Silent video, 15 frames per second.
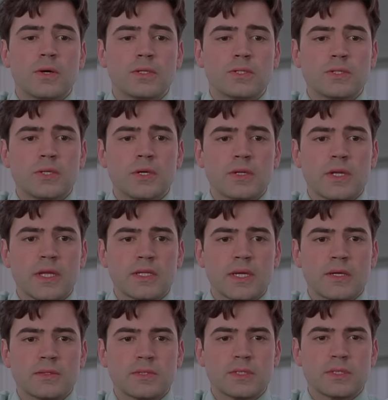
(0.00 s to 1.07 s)
could you turn
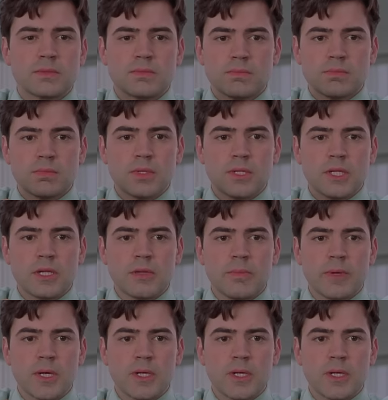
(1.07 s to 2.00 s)
that down just a little